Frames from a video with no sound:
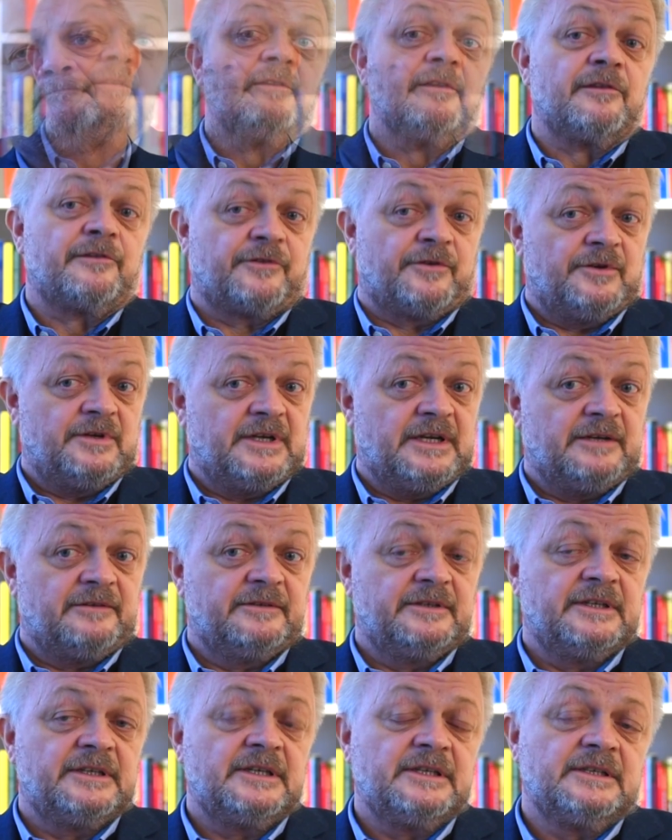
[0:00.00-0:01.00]
The third
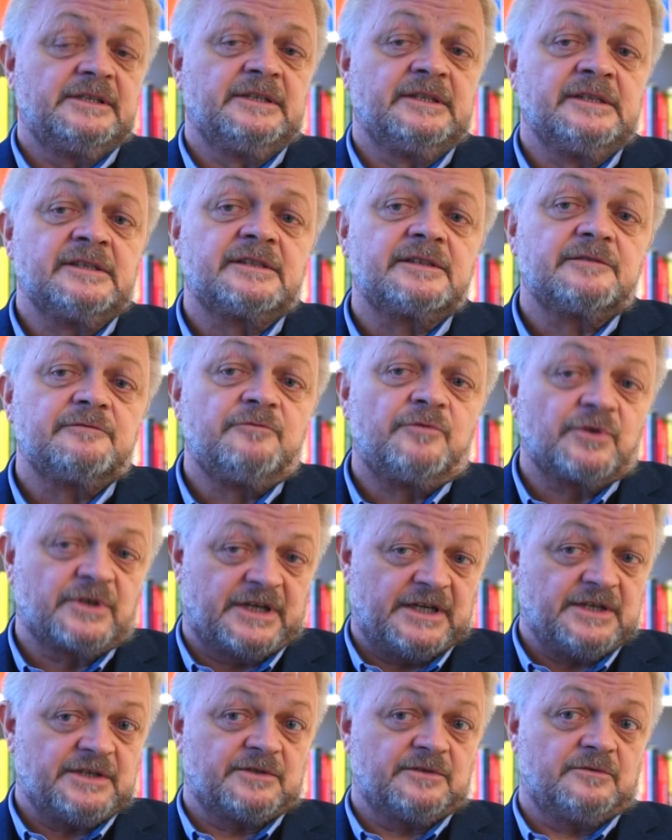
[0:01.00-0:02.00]
area is
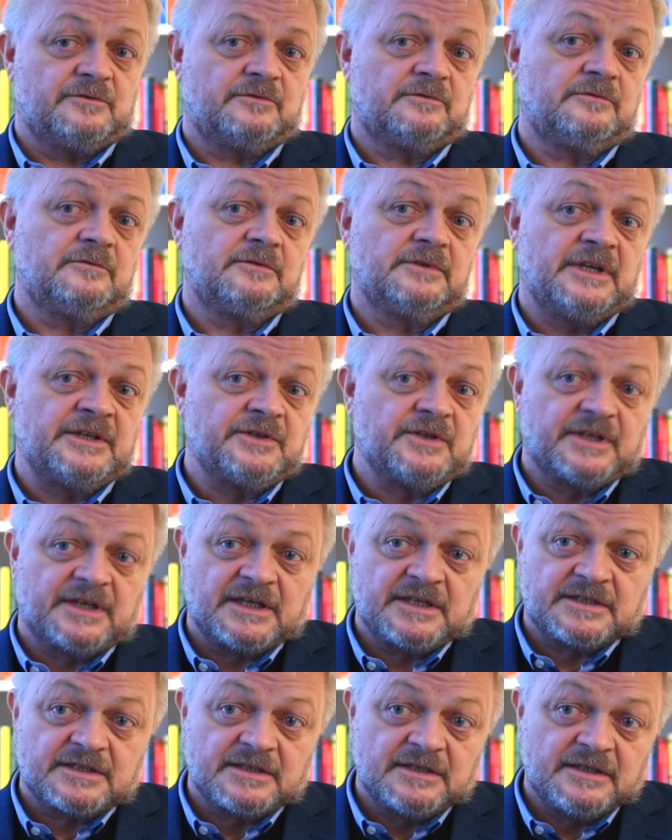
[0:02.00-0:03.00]
vocational
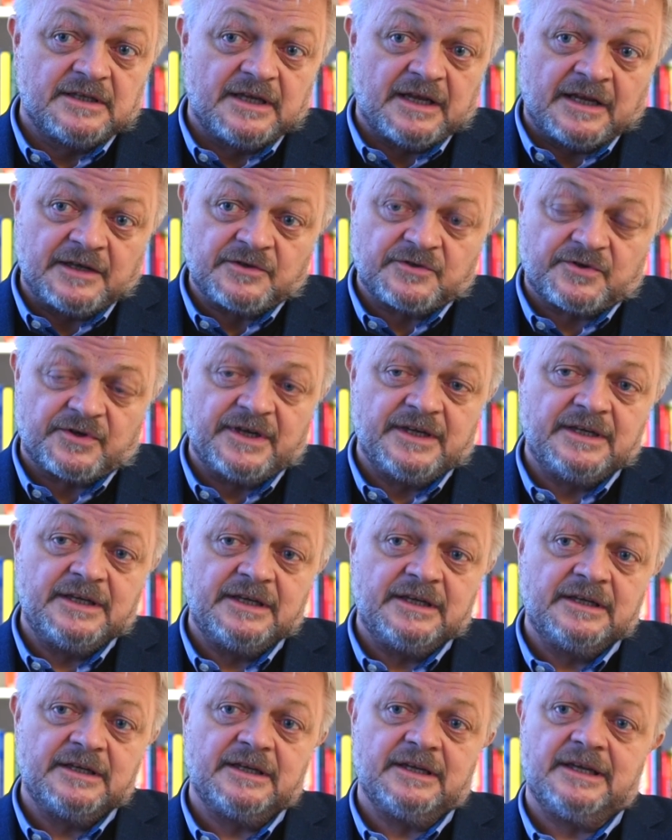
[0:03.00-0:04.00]
education and
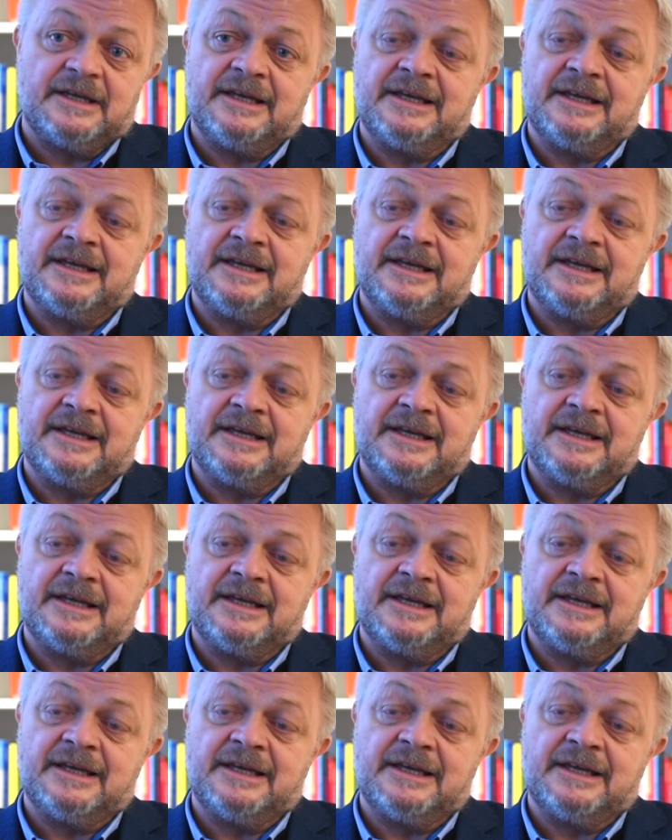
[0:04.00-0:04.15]
training